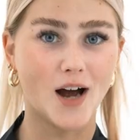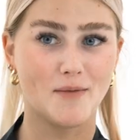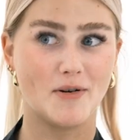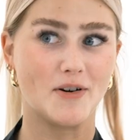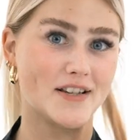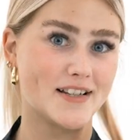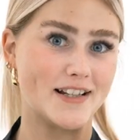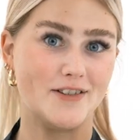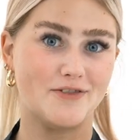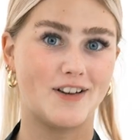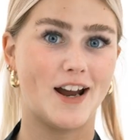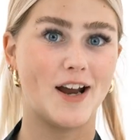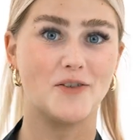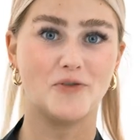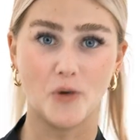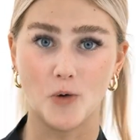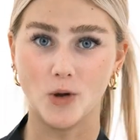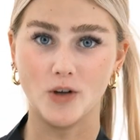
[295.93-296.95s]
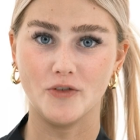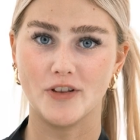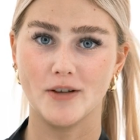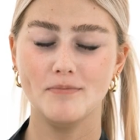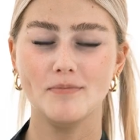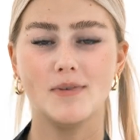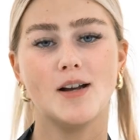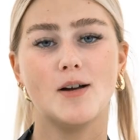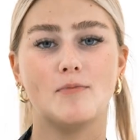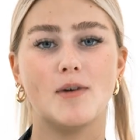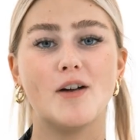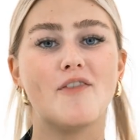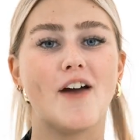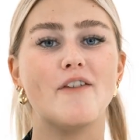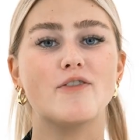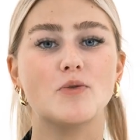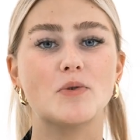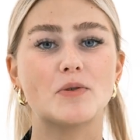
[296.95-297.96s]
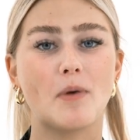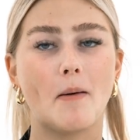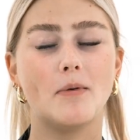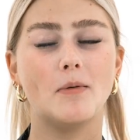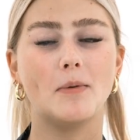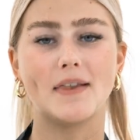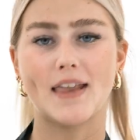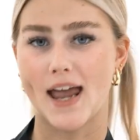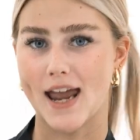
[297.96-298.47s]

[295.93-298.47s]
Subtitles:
I'm honestly a fan of all of them. My favorite was probably the